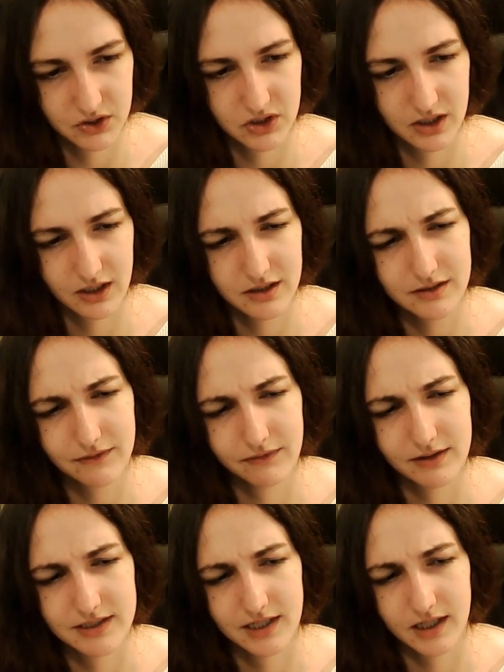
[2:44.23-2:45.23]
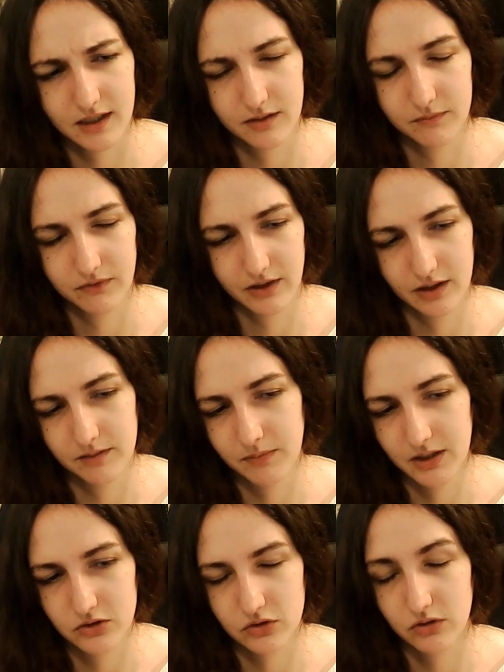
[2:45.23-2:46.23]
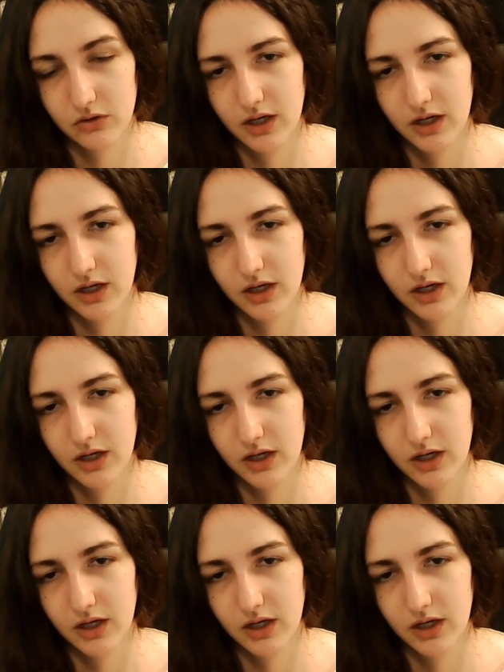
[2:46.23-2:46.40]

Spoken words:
but shinkansen feels like a fun adventure.